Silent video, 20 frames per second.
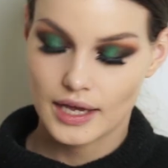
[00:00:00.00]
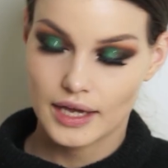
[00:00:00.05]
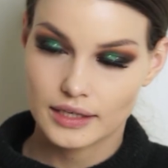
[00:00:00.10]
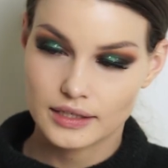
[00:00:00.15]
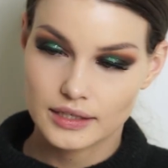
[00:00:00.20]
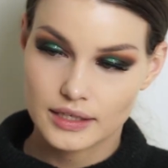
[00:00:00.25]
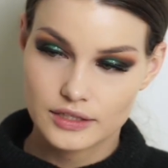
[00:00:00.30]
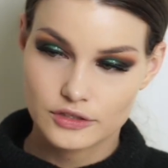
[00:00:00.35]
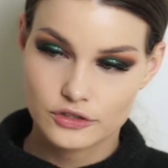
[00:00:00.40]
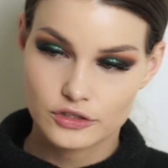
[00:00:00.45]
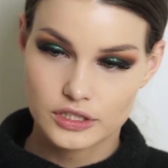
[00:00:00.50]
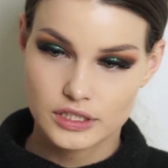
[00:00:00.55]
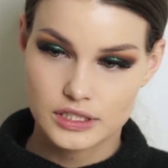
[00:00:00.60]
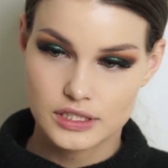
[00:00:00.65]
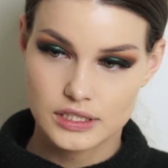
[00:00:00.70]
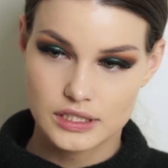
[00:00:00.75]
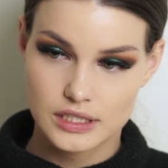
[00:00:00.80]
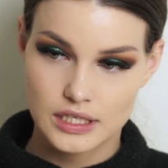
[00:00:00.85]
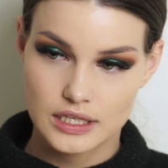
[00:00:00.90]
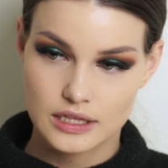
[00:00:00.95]
And as you can
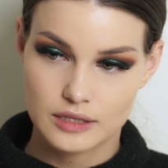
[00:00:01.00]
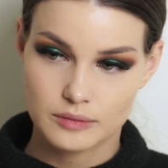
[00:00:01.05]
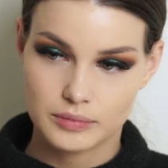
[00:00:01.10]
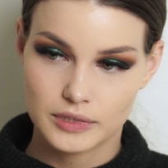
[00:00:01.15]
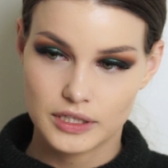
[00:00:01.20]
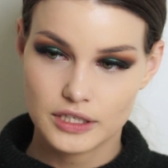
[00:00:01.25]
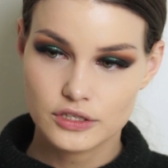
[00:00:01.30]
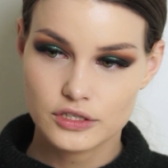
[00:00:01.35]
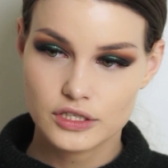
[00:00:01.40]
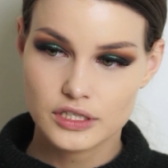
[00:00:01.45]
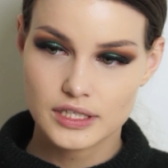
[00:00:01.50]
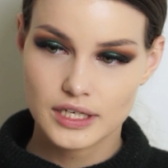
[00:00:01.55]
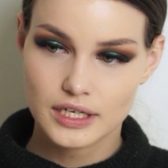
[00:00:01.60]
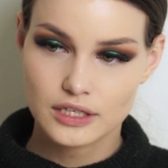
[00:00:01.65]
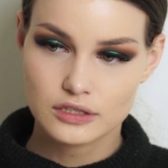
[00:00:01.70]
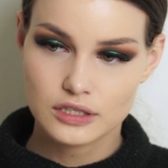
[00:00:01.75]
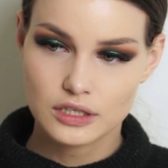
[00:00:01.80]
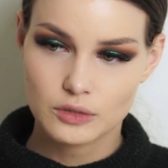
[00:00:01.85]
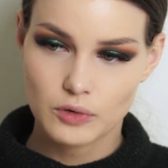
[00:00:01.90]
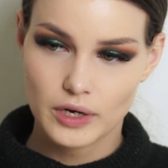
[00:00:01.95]
see, the blush is
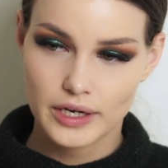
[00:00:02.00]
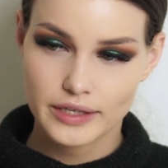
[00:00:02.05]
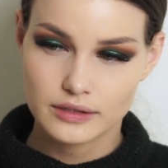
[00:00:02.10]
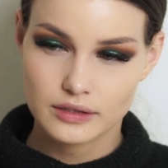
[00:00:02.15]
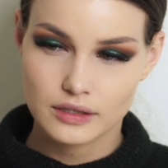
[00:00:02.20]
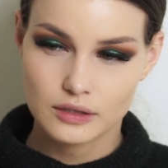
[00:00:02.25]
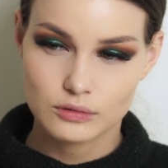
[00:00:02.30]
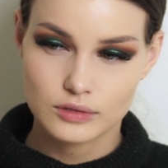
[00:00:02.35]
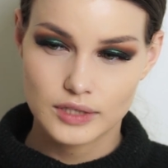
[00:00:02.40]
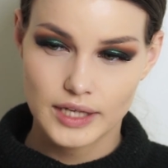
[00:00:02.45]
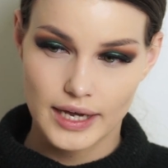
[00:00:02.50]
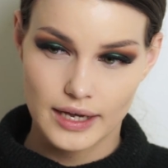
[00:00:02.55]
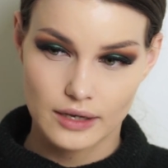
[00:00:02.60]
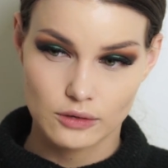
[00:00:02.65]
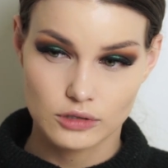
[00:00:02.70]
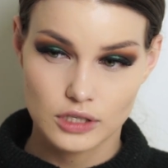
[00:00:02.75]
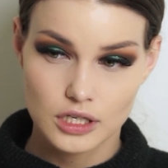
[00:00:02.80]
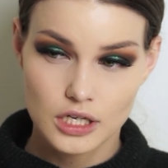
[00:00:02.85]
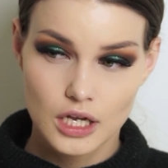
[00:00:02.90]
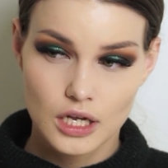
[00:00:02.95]
actually quite low
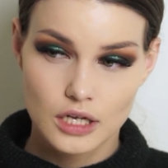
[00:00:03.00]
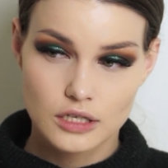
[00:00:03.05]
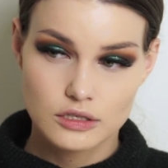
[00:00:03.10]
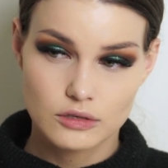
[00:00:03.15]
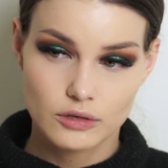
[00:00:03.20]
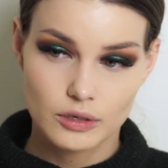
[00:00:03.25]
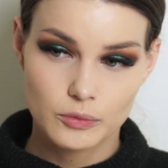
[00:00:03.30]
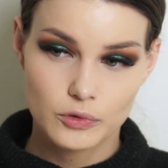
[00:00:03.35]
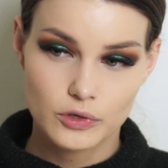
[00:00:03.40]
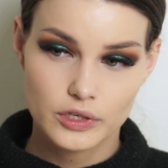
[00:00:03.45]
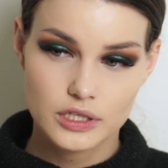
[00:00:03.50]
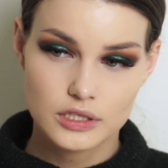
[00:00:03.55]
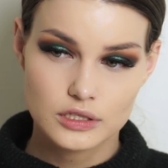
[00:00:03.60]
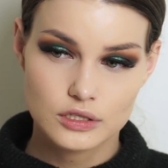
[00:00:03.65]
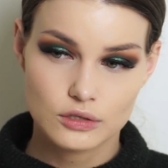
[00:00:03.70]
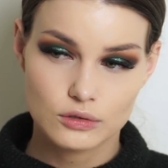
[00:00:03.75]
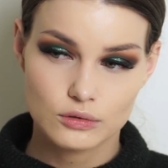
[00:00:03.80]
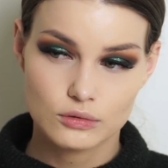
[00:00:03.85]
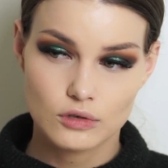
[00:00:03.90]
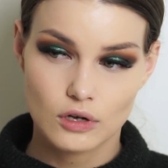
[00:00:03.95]
down. So I'm going to